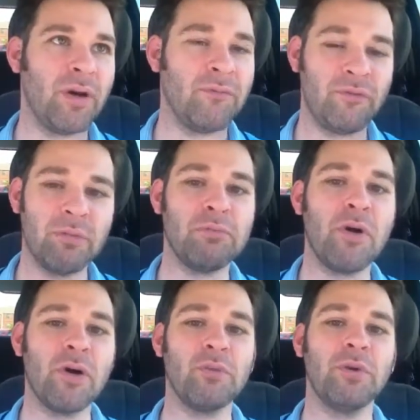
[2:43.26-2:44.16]
fun
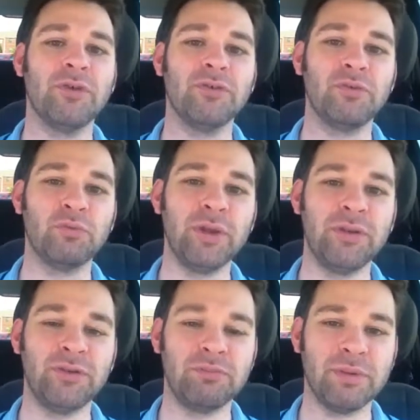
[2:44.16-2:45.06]
part was we
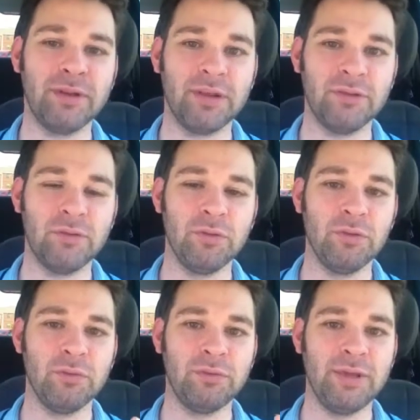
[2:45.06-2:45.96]
split
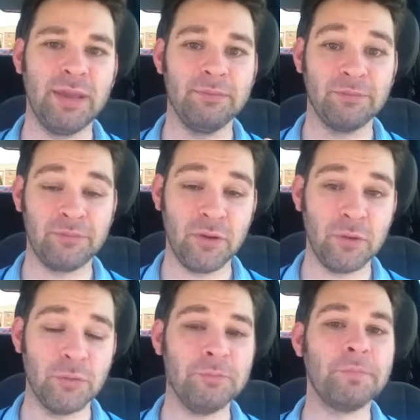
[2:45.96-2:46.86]
into teams of
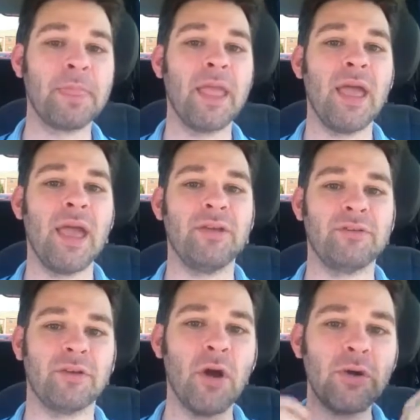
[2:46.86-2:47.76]
2. And he was
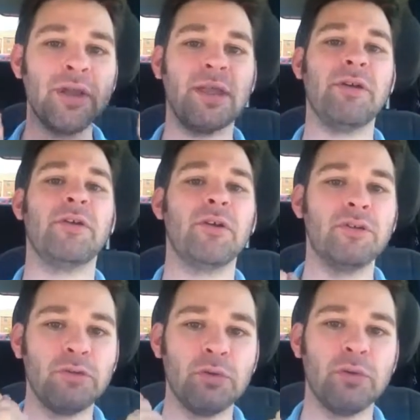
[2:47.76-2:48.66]
like, okay, now you're going to
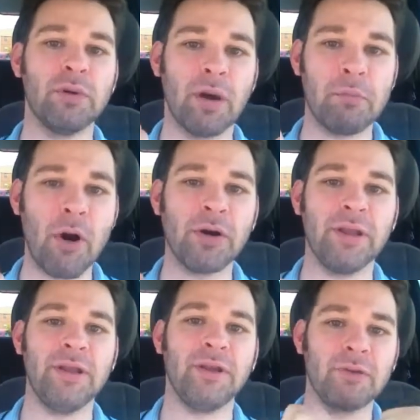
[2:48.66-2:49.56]
do a
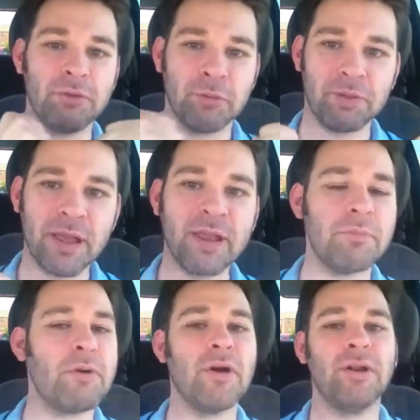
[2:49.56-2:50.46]
party. You're planning a
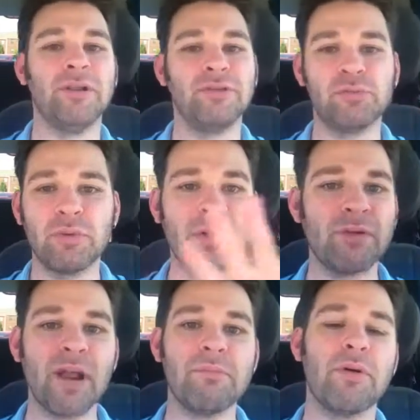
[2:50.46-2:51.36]
party, just whatever
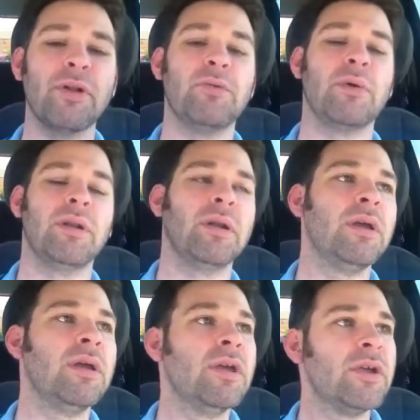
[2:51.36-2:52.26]
kind of party you want.
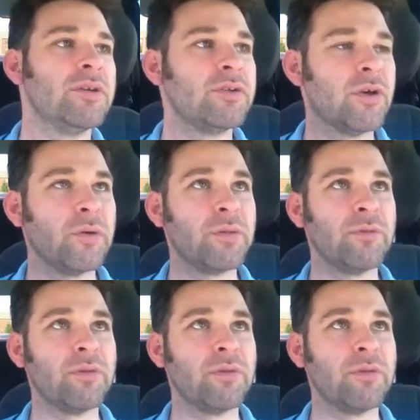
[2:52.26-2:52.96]
So